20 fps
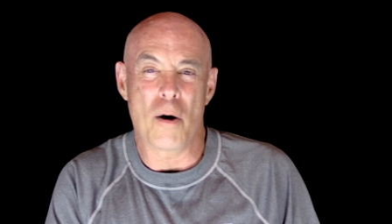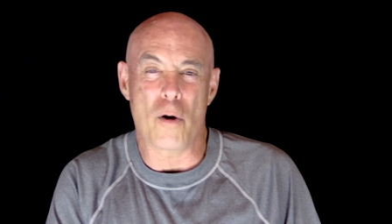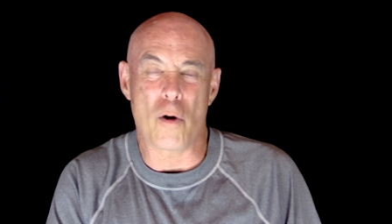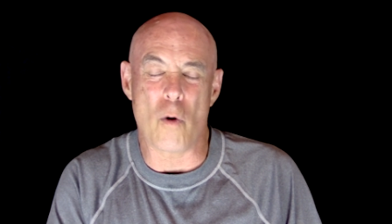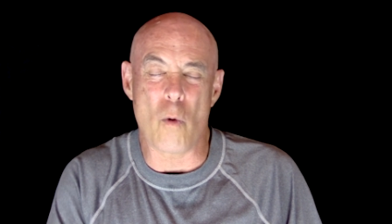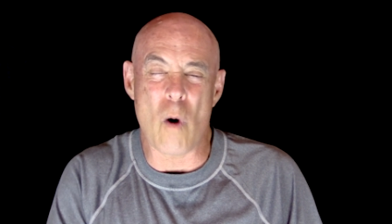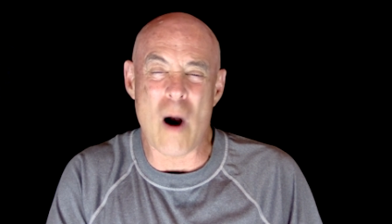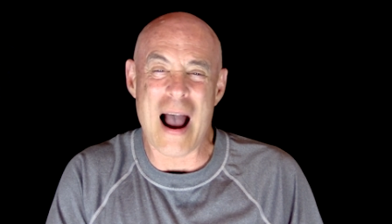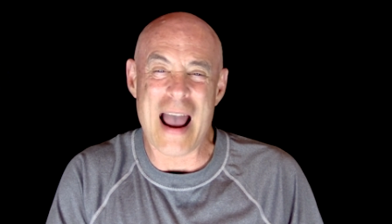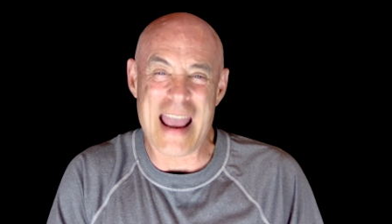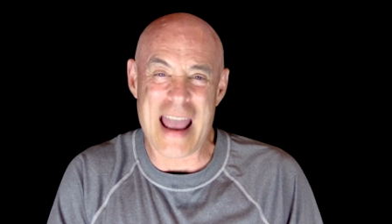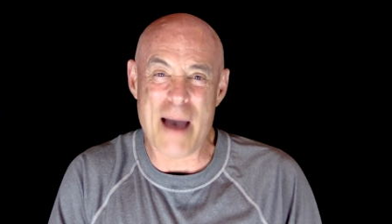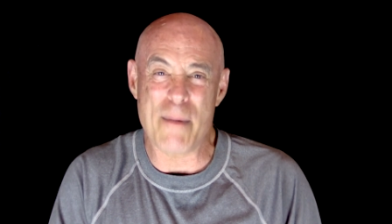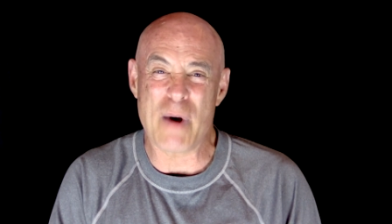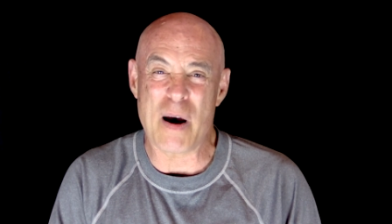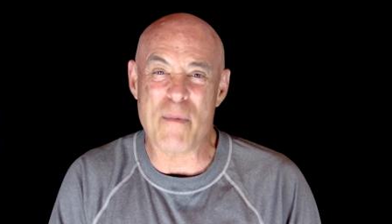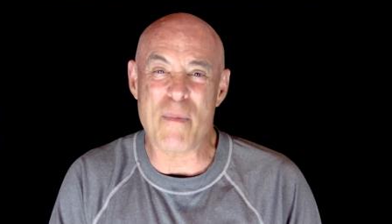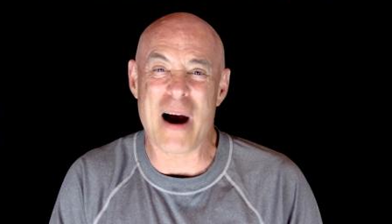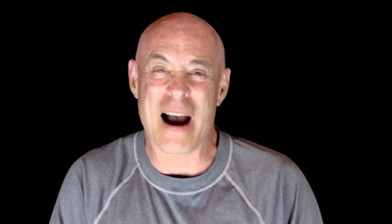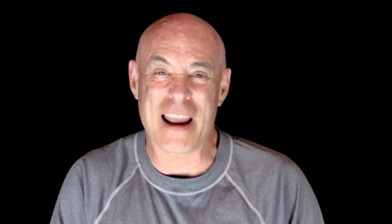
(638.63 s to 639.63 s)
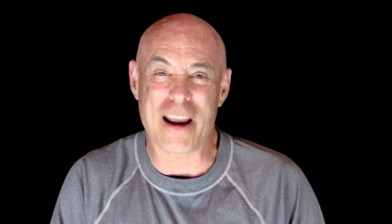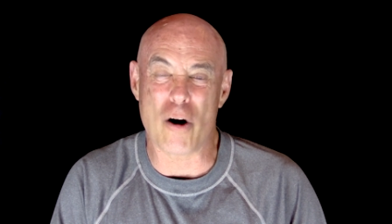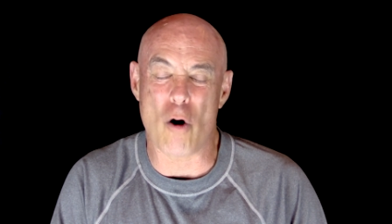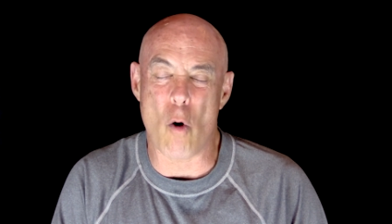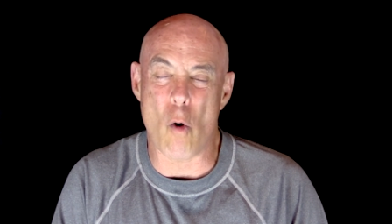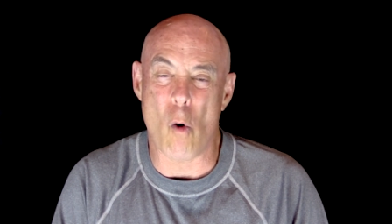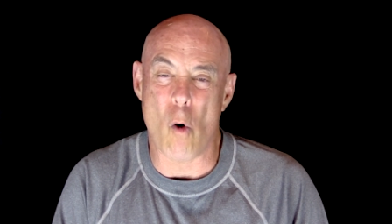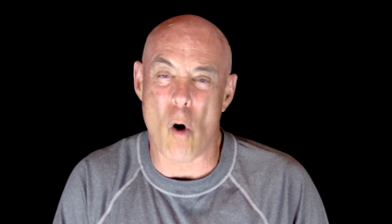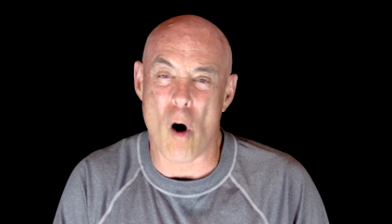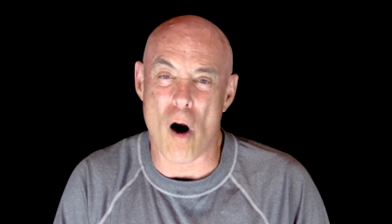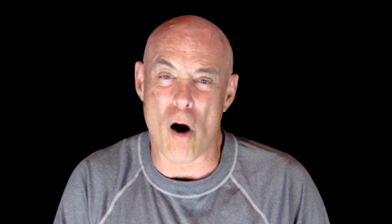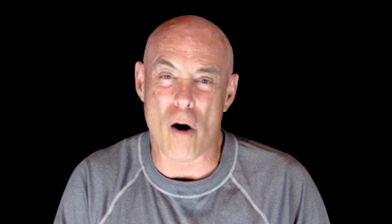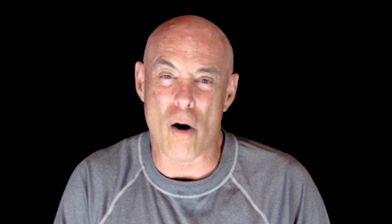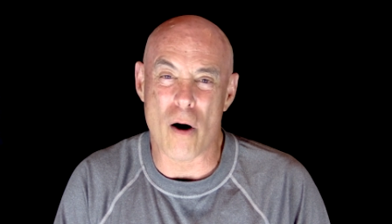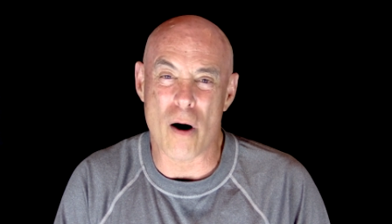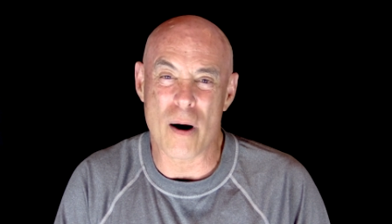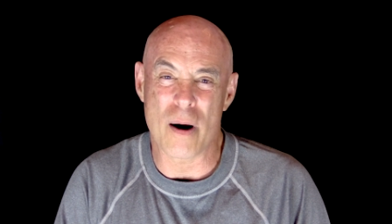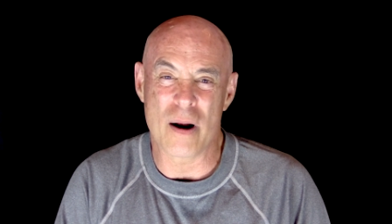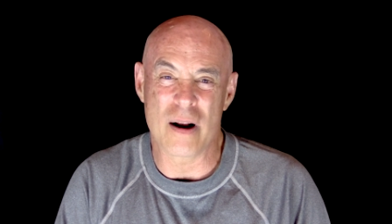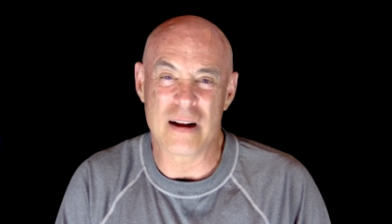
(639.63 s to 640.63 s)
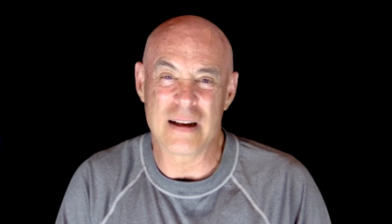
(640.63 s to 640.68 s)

who I am at my core,